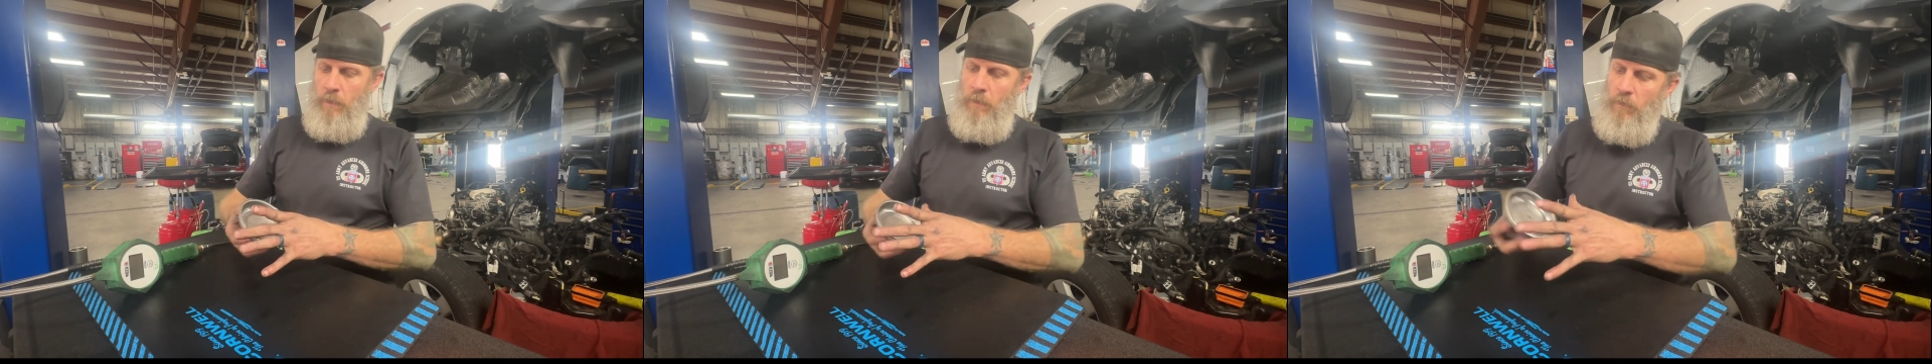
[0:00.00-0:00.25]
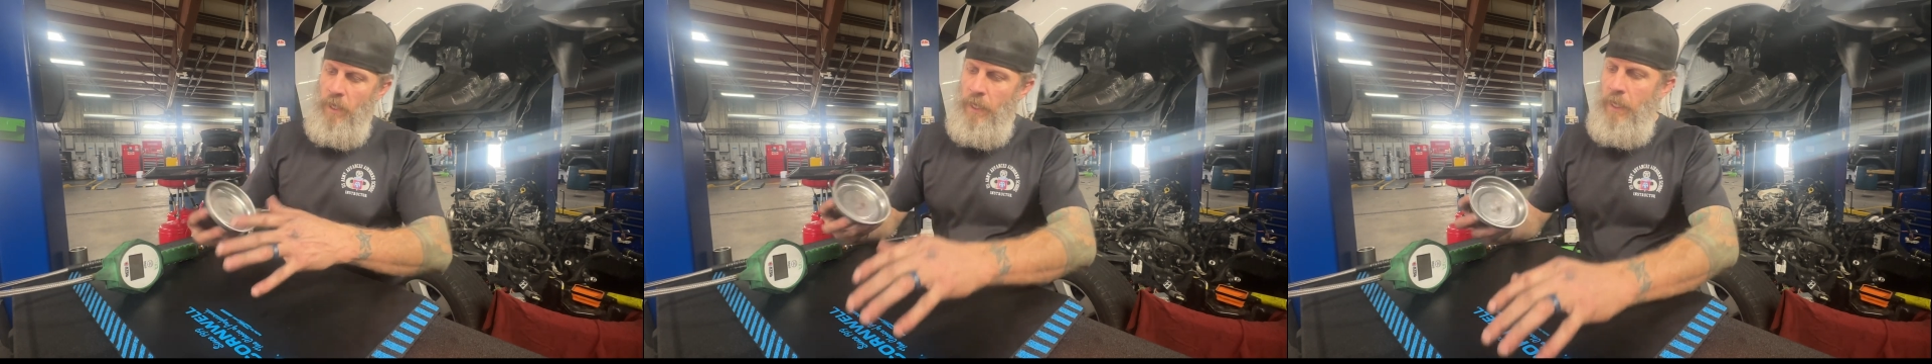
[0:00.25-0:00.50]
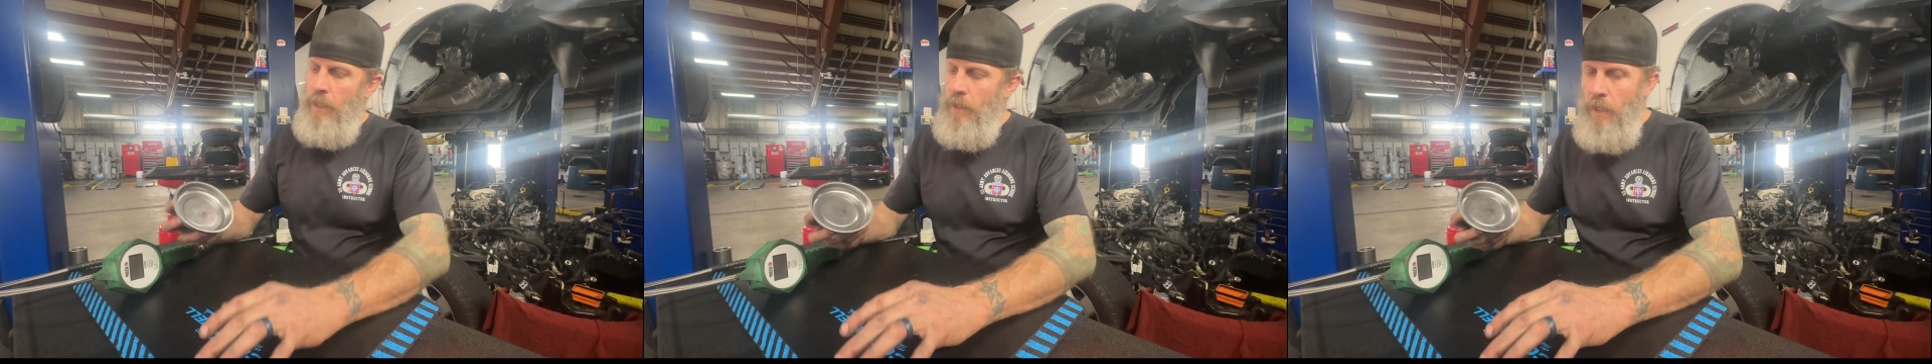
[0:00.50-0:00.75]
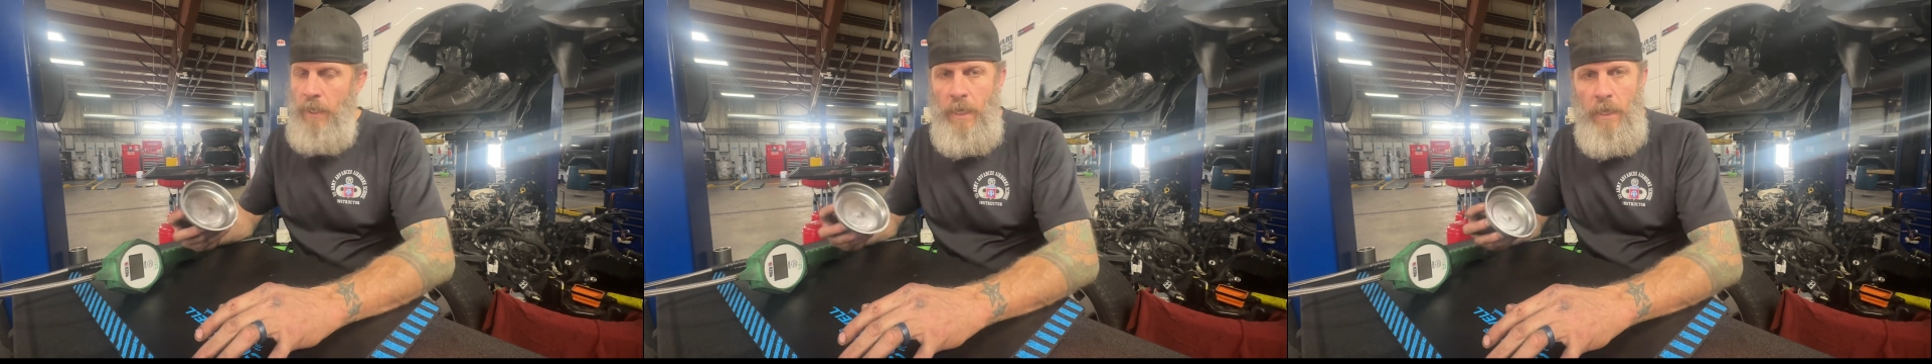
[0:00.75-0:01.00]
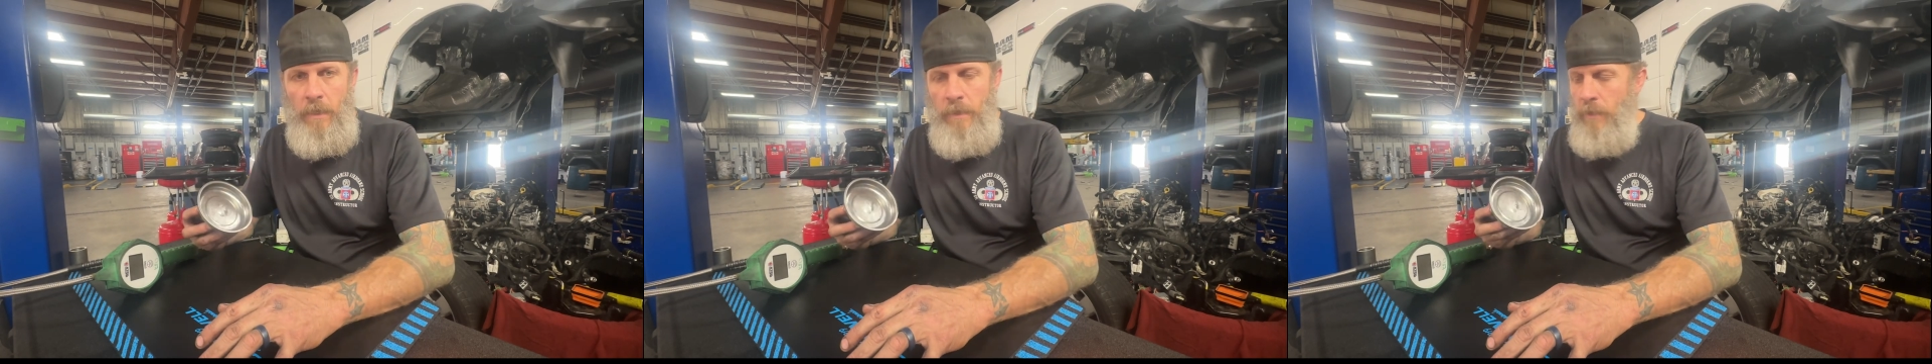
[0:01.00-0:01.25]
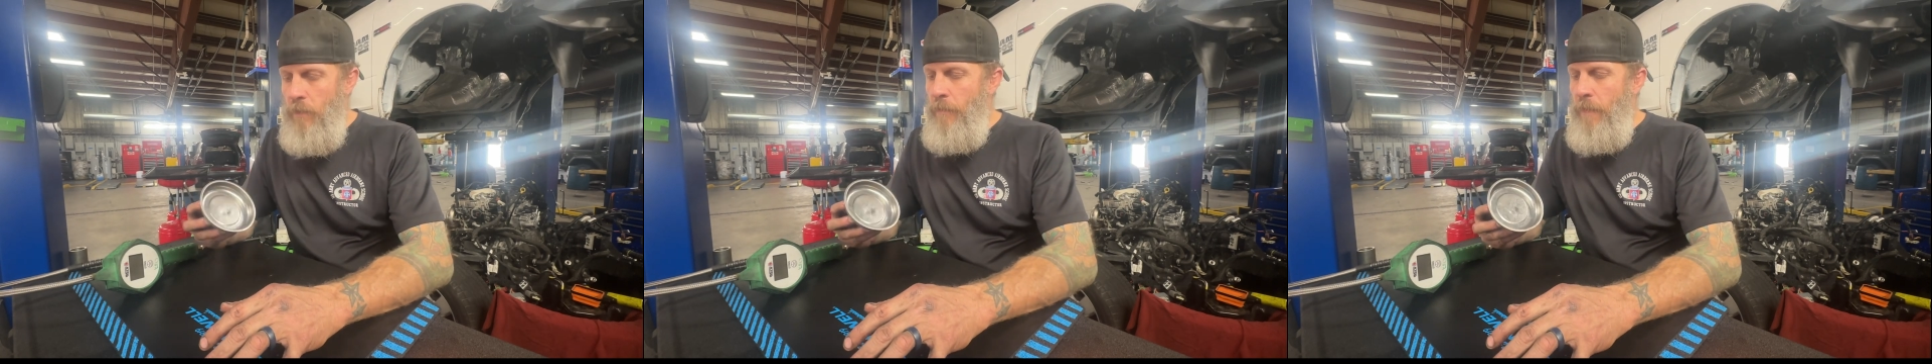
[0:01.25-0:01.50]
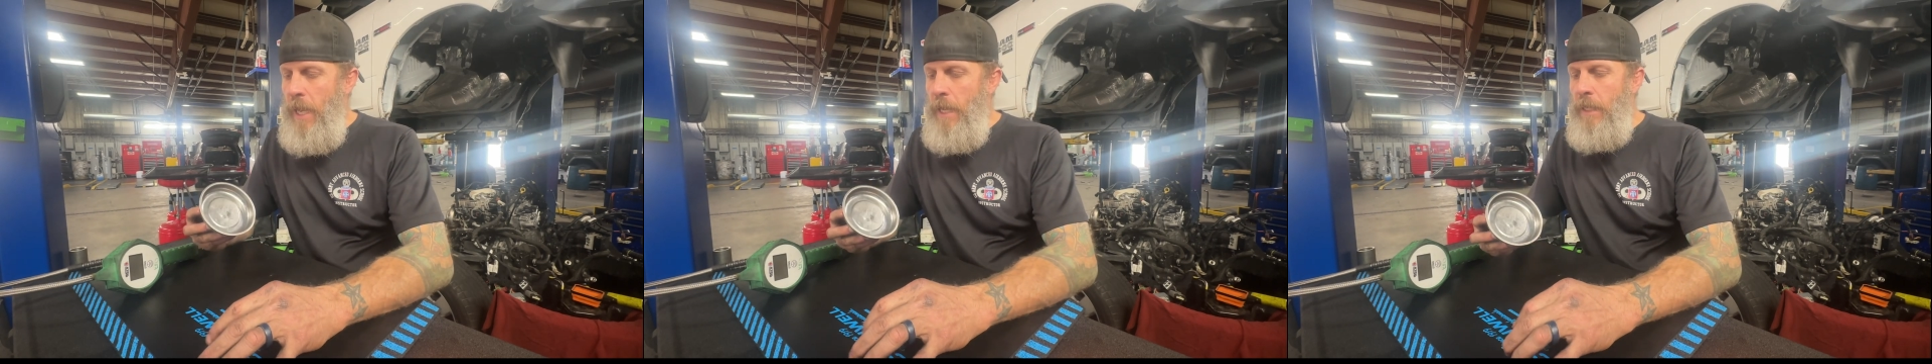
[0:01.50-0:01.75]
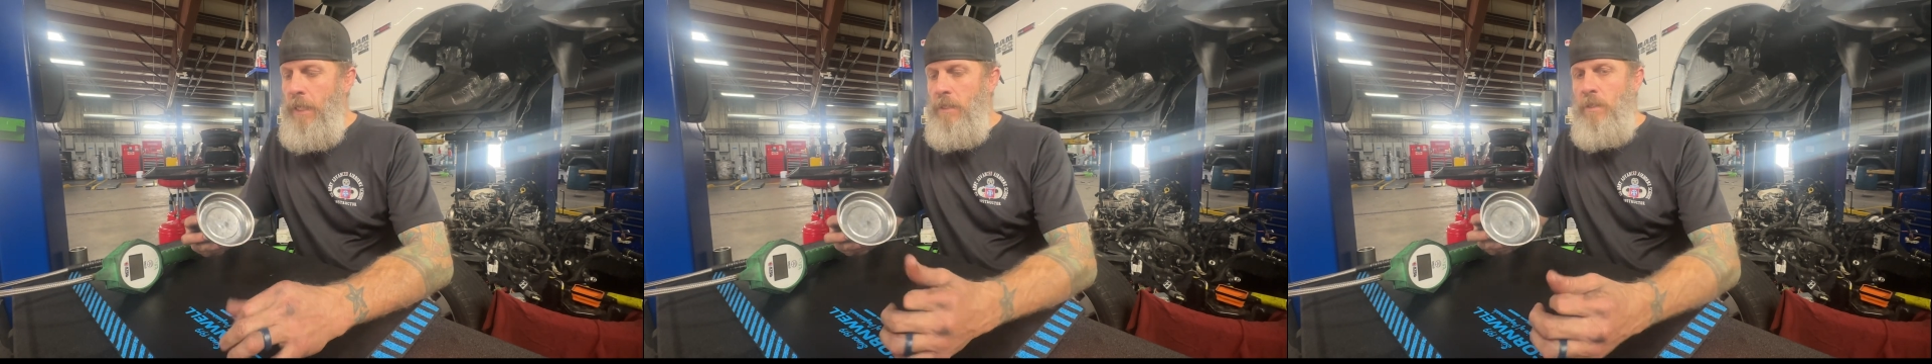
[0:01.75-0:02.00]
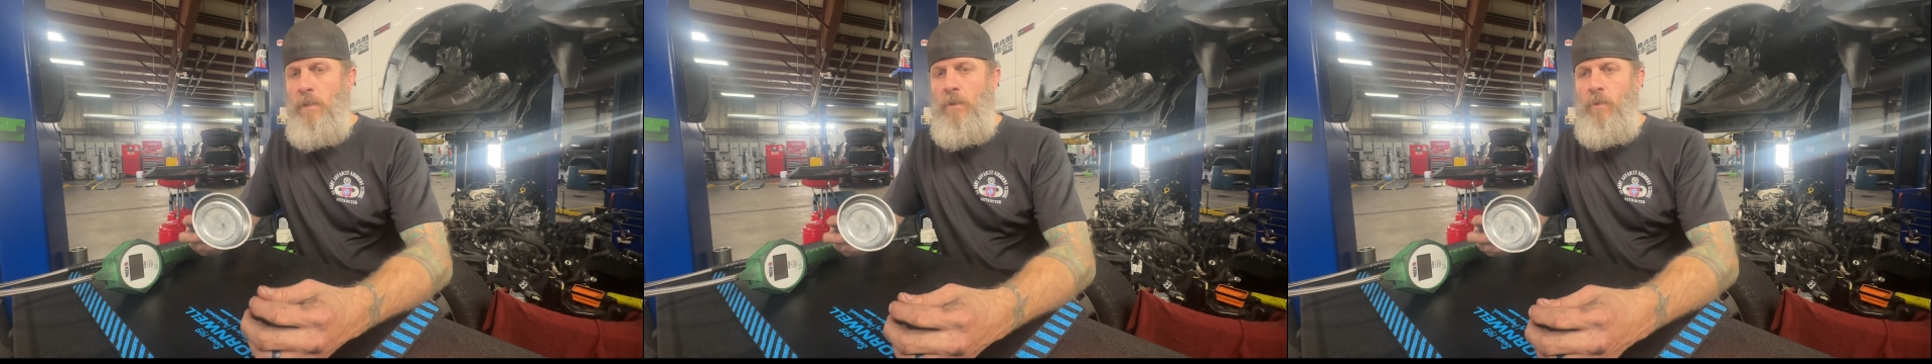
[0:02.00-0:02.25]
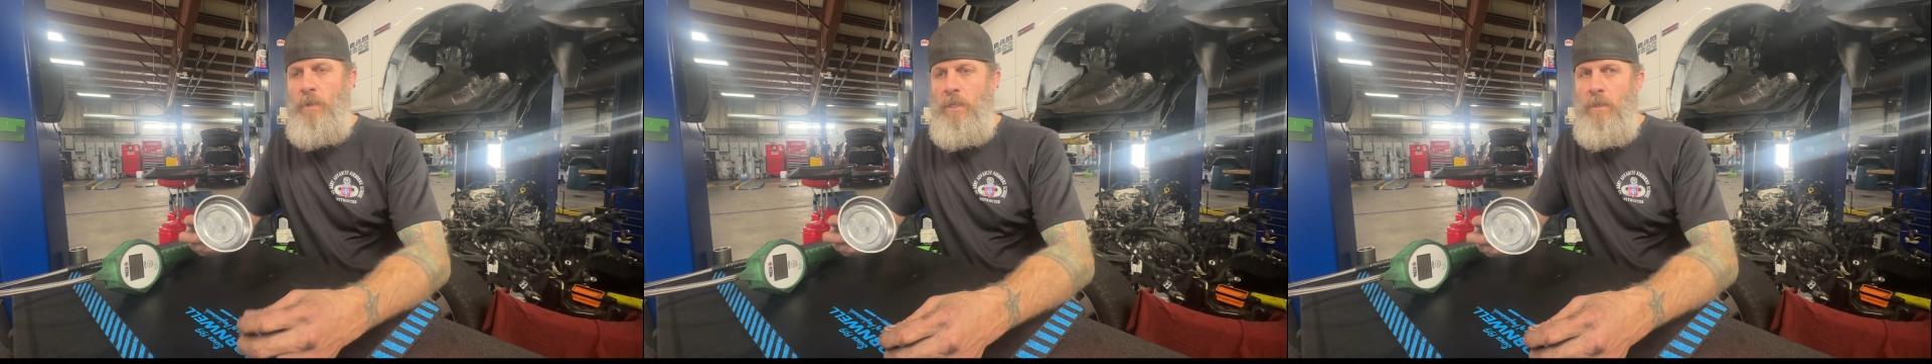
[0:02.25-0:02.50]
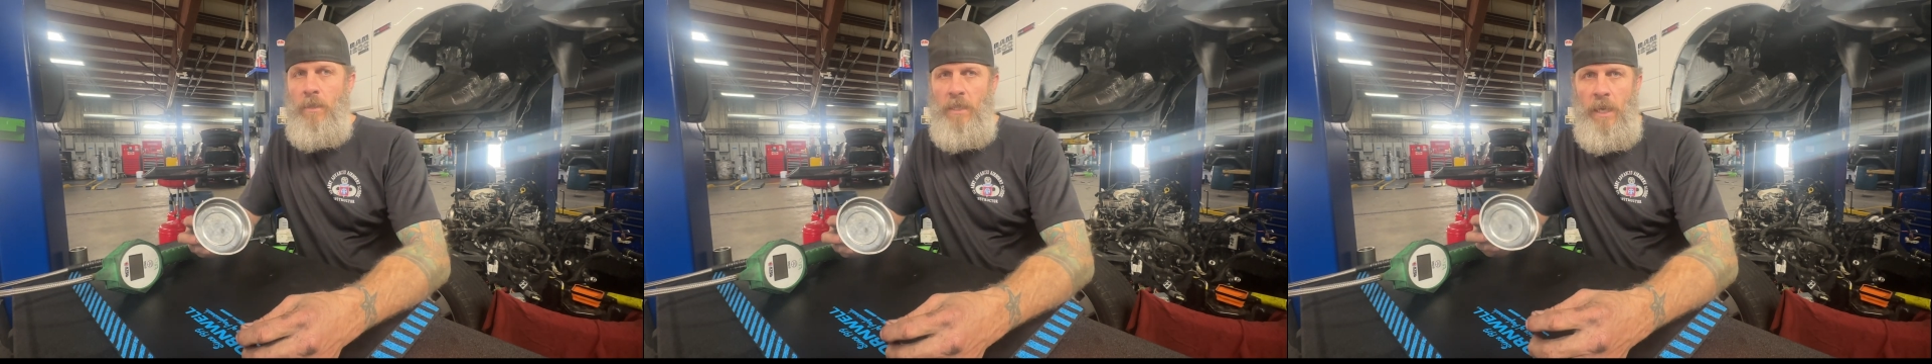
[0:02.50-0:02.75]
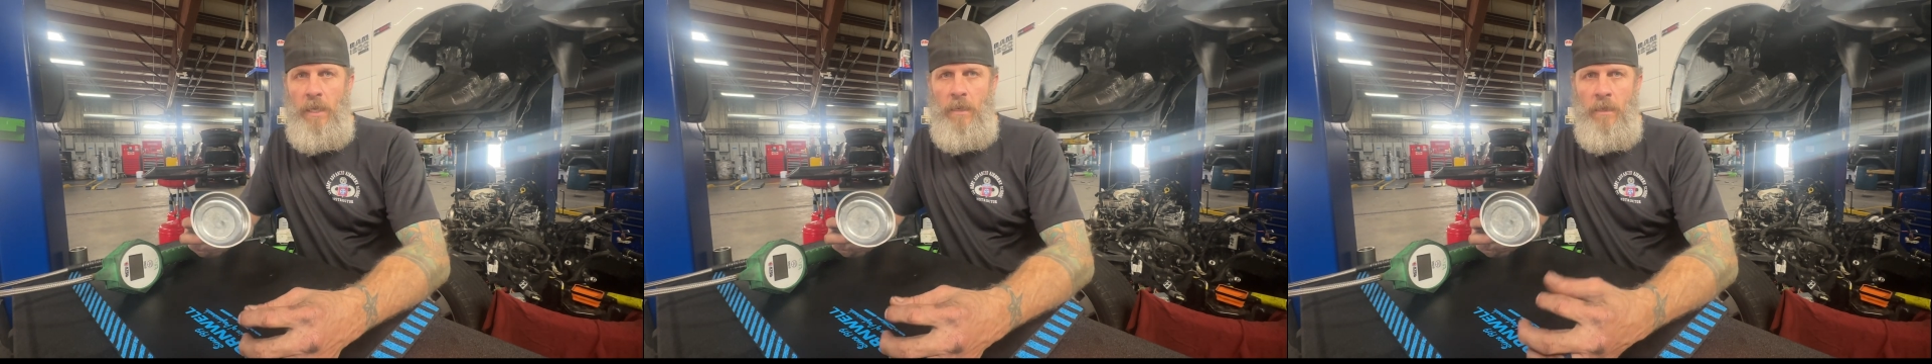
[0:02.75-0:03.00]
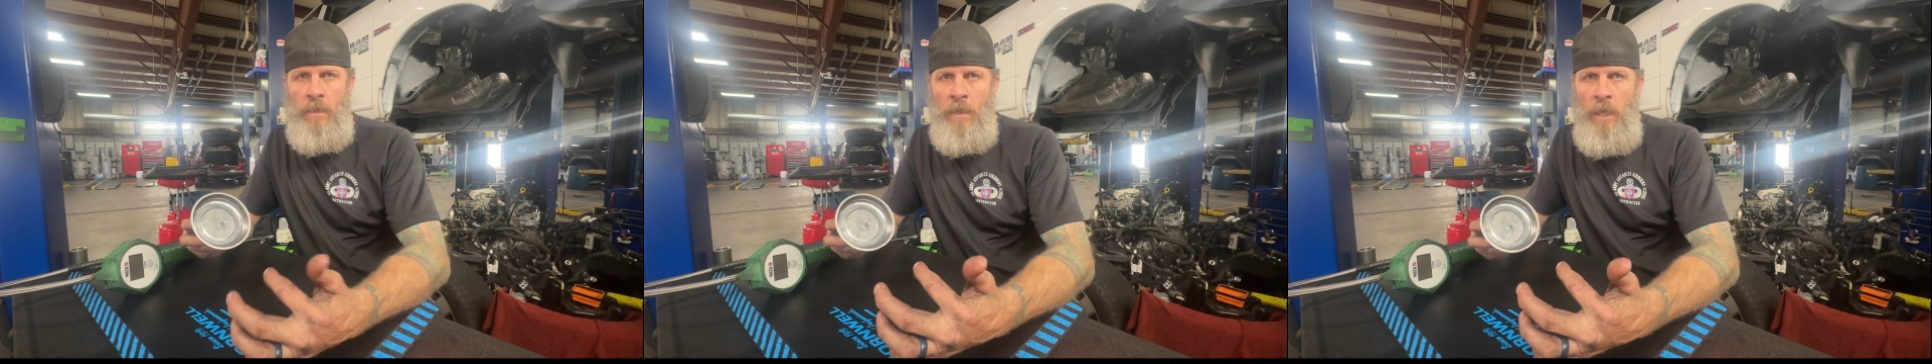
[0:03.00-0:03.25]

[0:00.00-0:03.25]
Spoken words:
right here I got a little magnet, so when you're taking